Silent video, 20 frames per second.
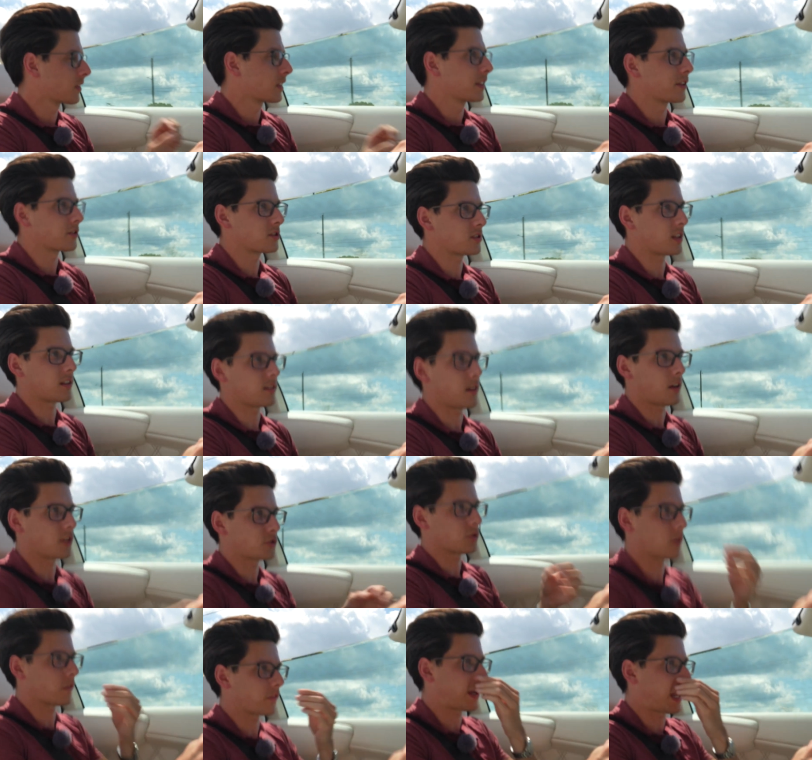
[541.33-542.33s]
There's a
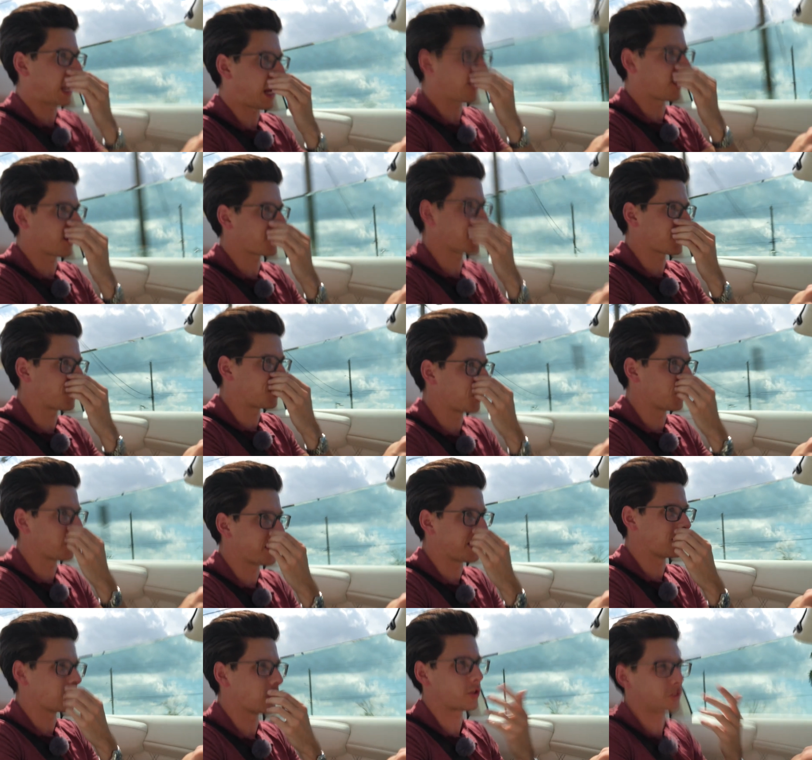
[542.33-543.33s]
sort of character to
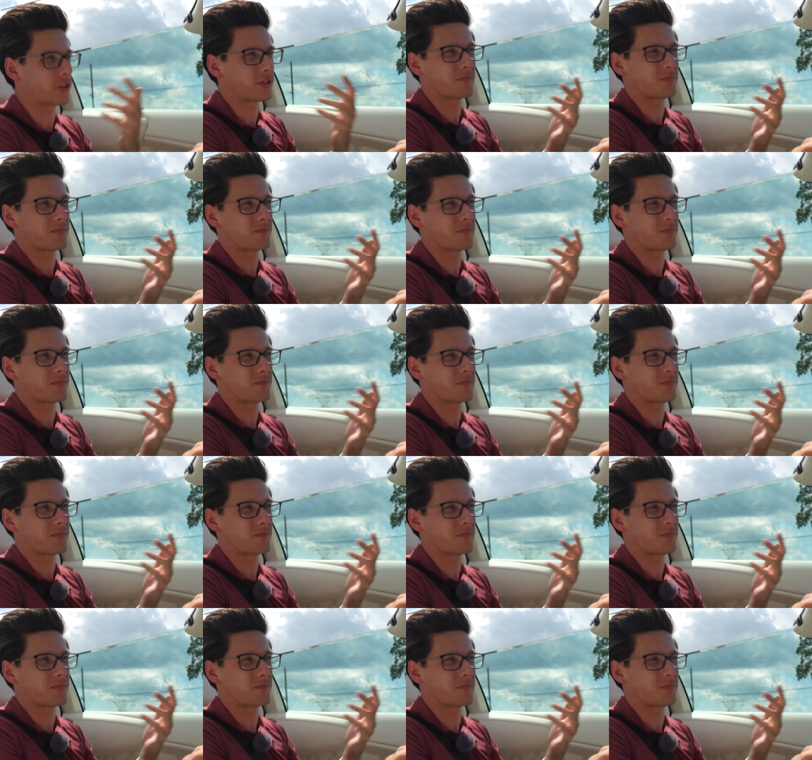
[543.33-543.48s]
it and just